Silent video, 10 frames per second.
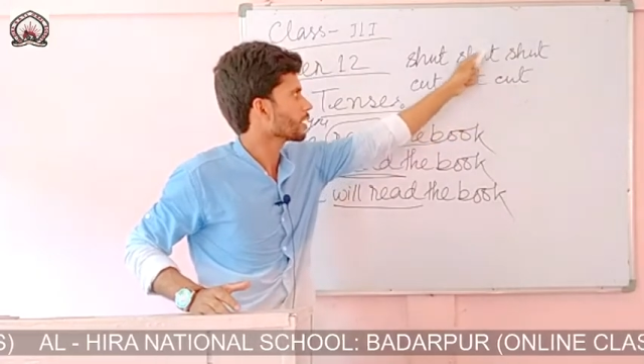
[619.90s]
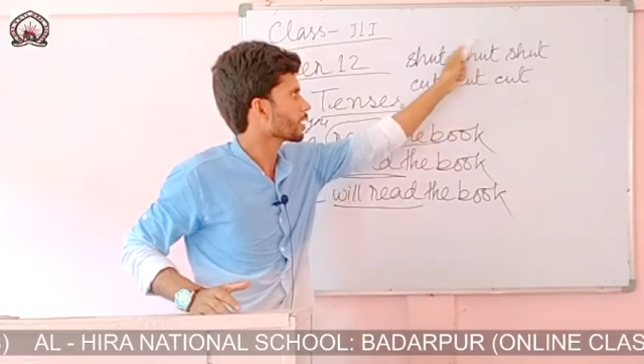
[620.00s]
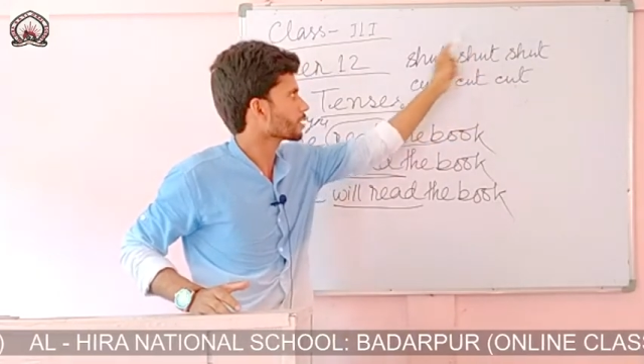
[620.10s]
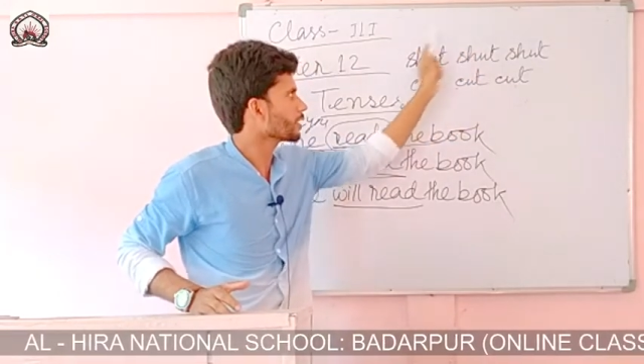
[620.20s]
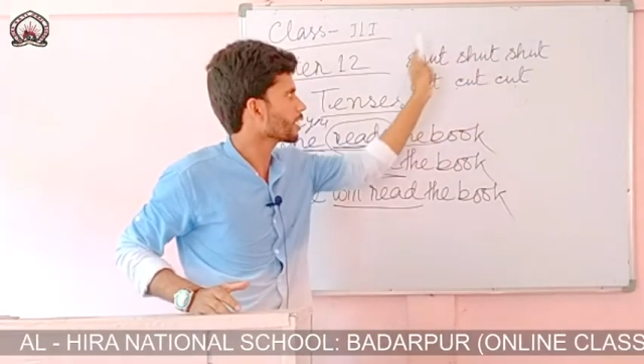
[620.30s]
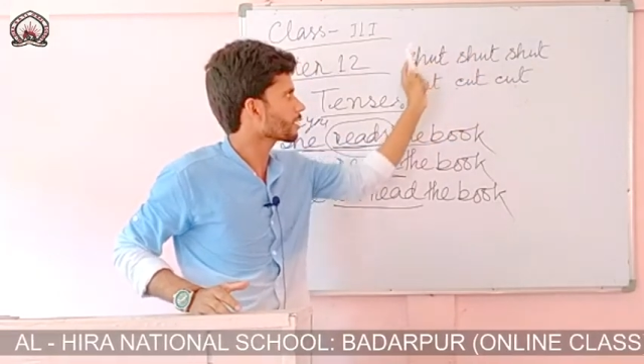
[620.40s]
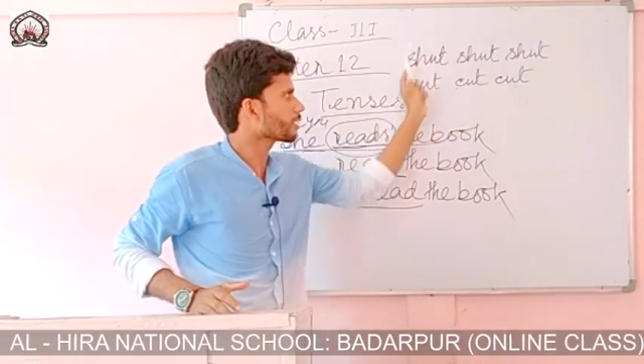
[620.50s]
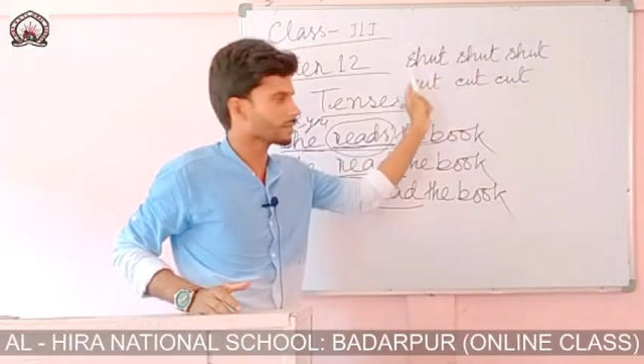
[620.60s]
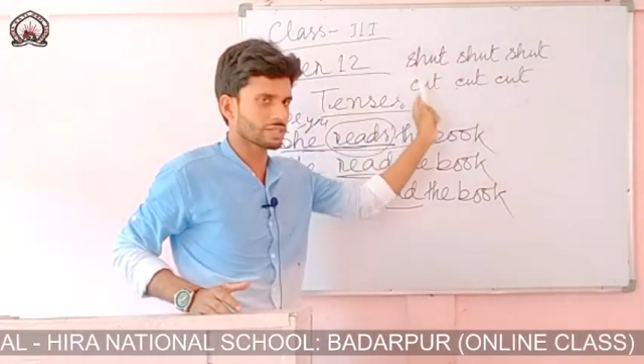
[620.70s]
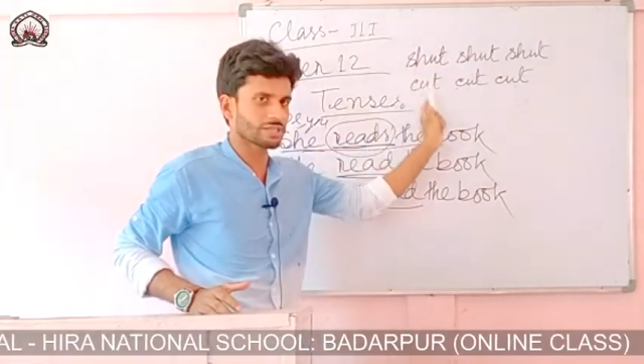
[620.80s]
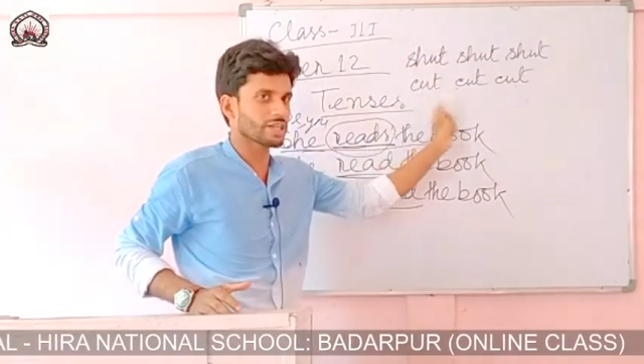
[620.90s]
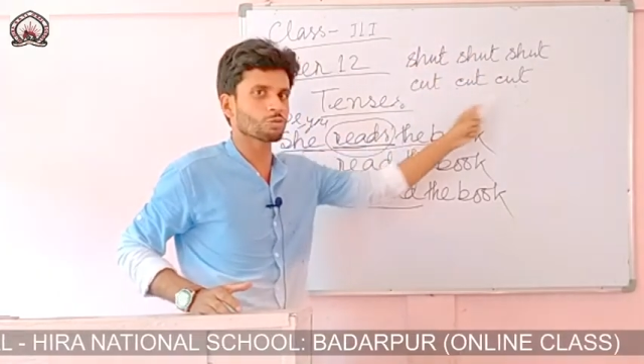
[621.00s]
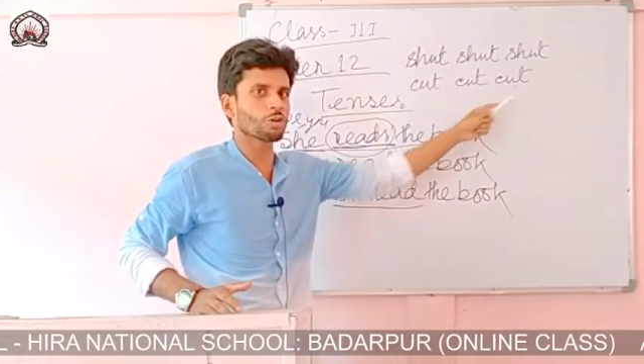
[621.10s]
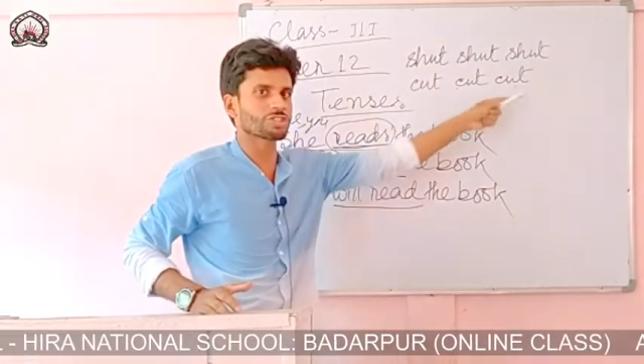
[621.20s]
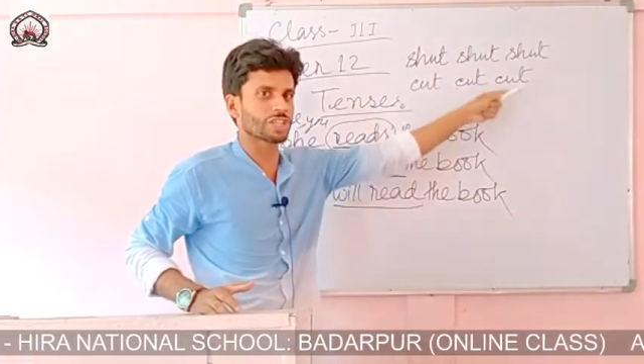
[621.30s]
they do
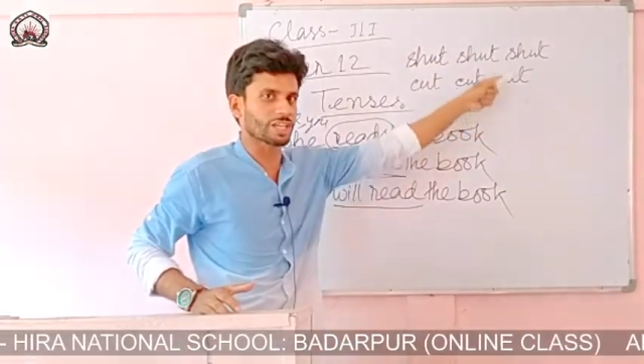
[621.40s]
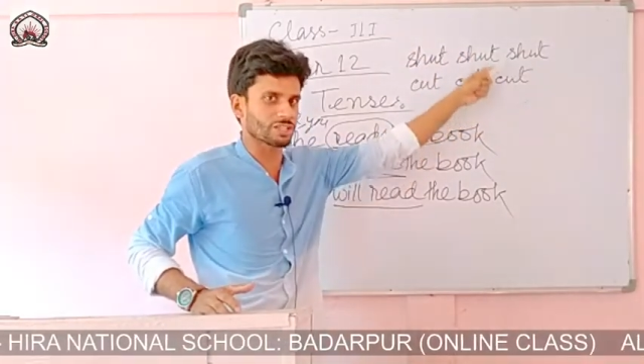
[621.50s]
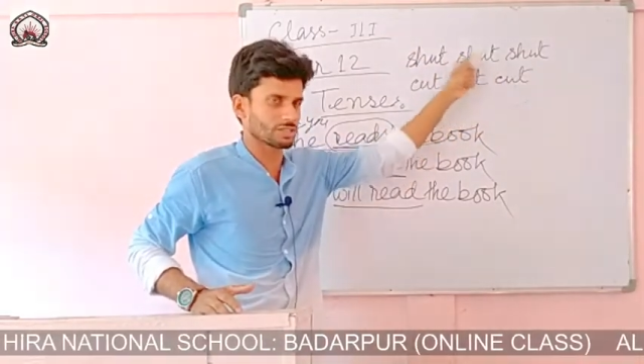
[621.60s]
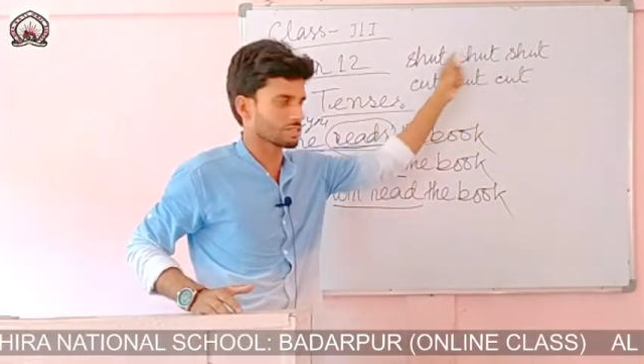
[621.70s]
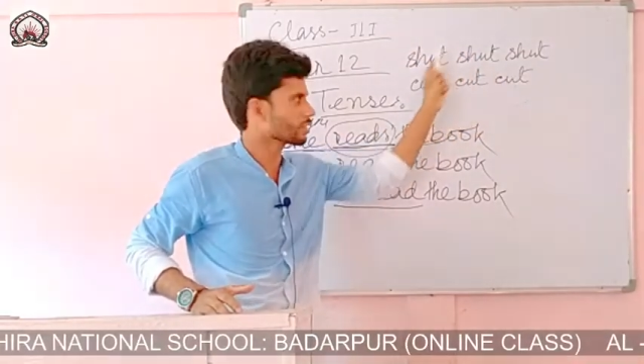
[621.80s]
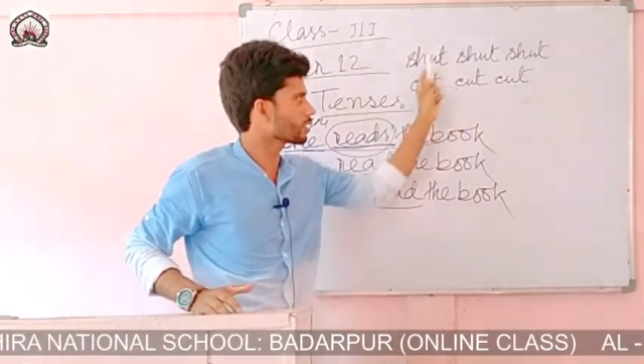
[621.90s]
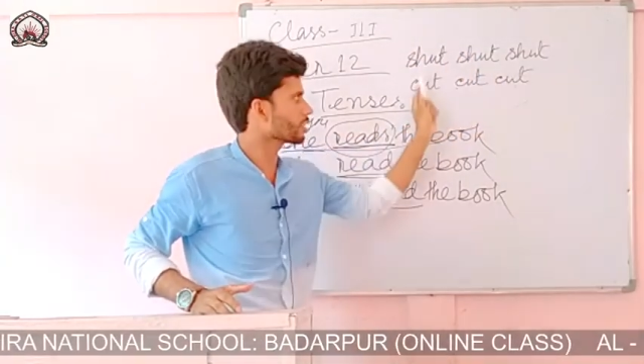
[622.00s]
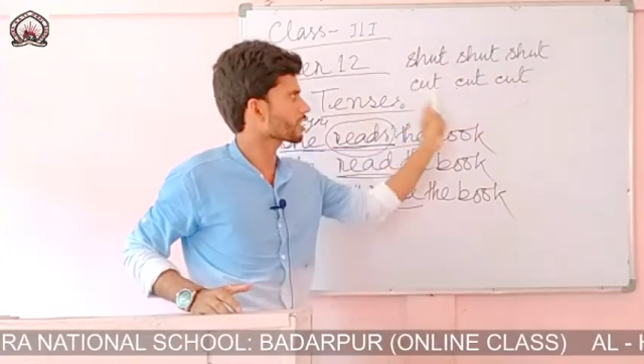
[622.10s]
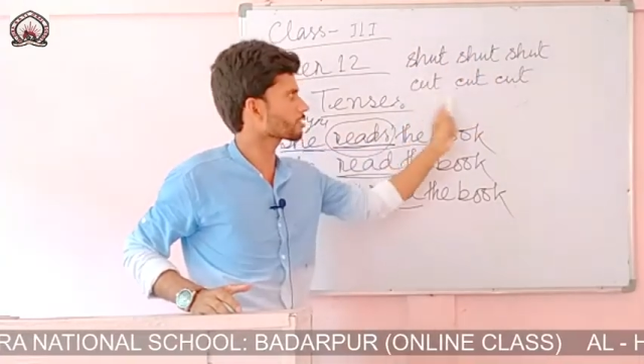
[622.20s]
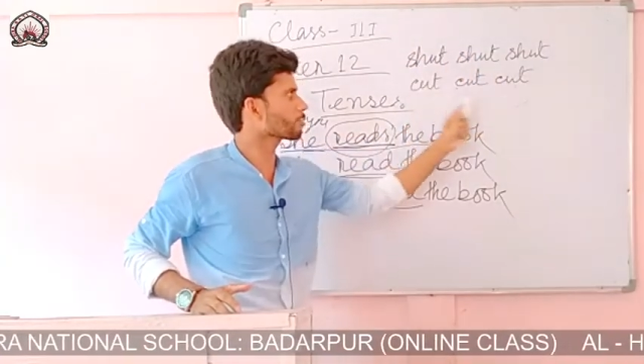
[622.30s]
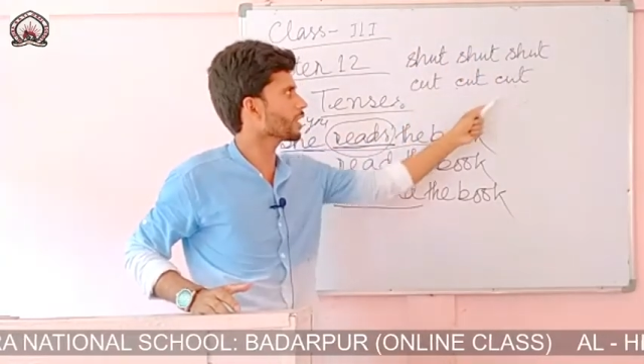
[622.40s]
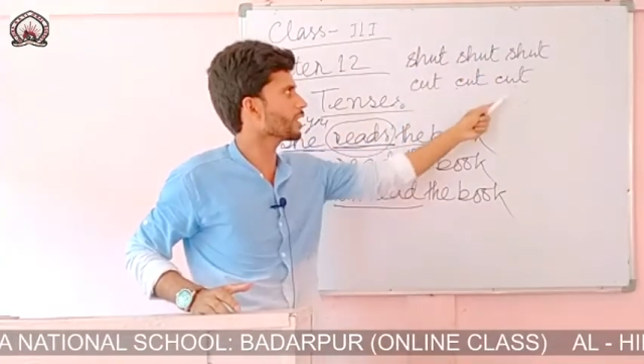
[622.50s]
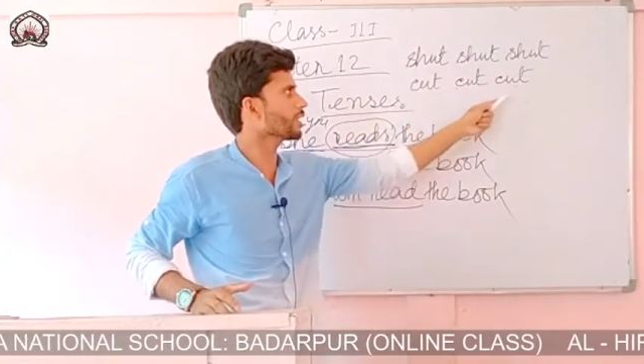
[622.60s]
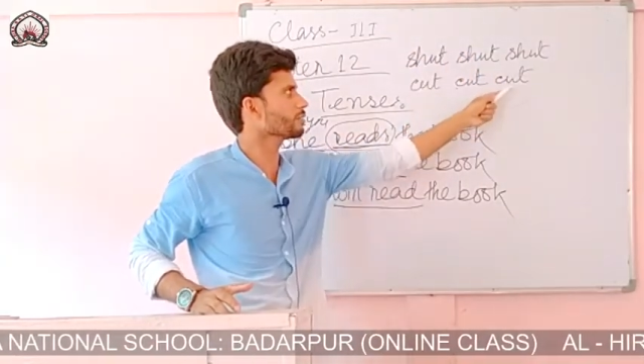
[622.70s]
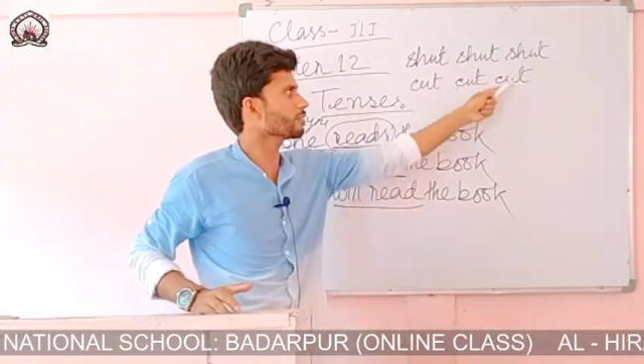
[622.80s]
not change. Their
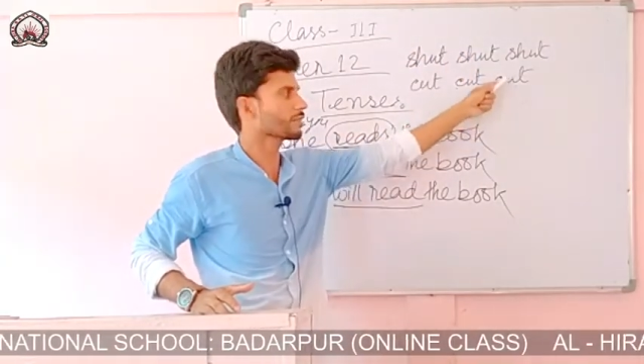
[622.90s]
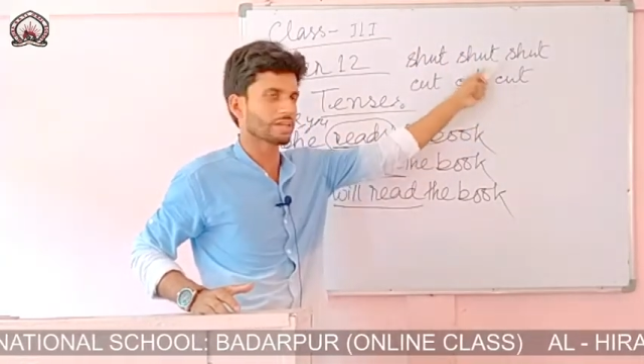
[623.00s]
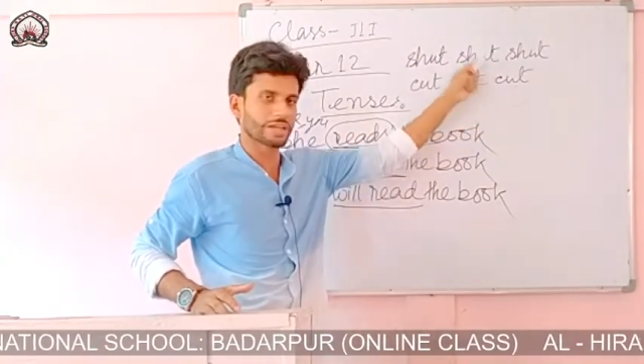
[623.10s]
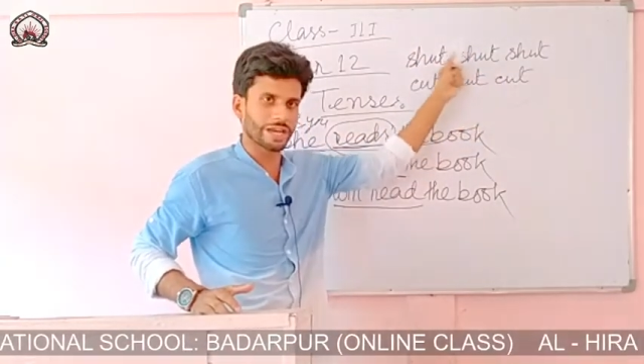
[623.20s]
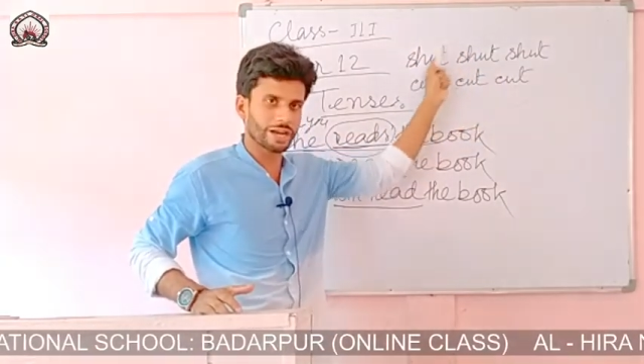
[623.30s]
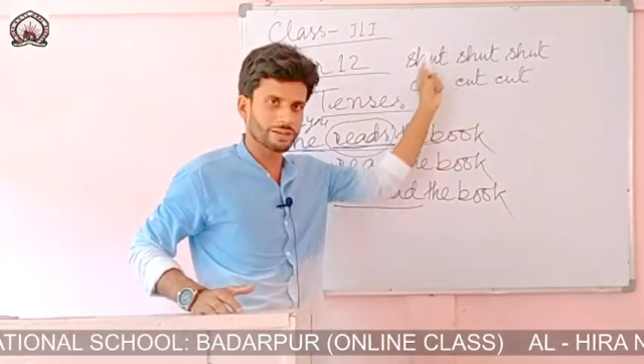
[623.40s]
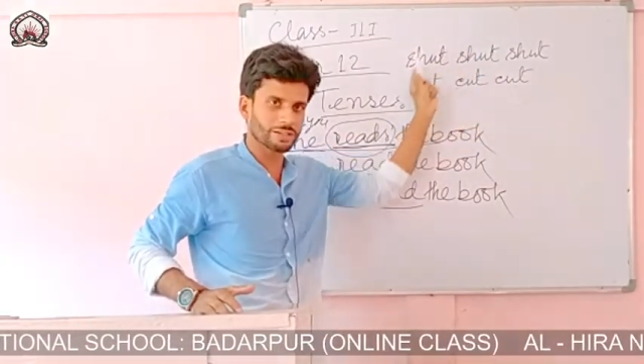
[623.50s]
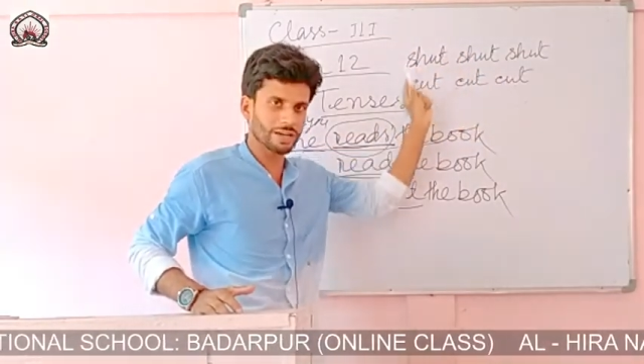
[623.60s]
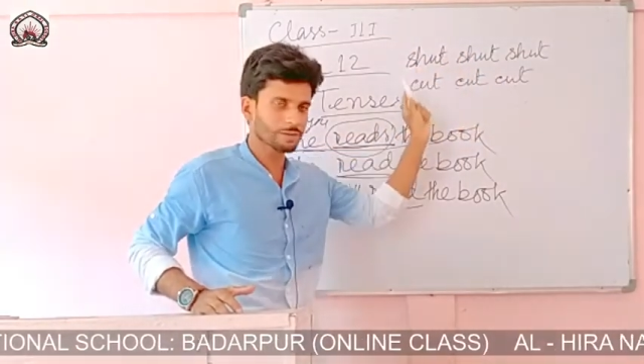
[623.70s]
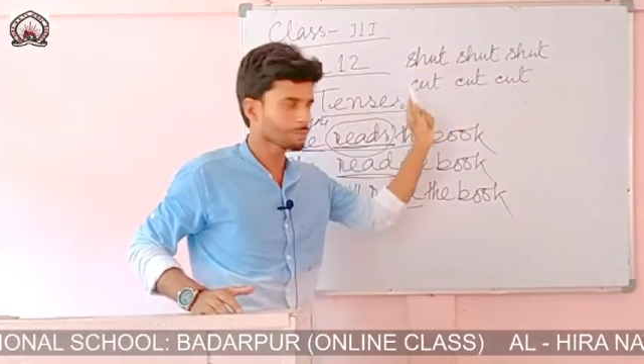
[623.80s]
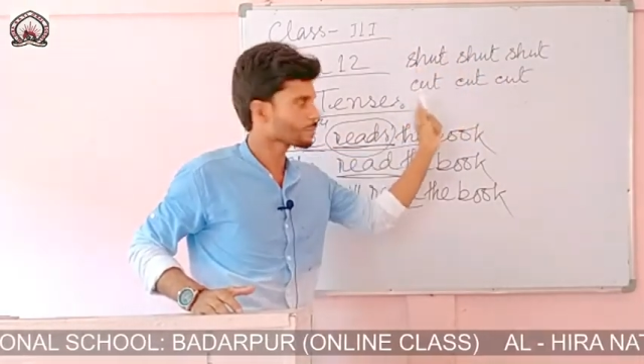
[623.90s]
spelling and their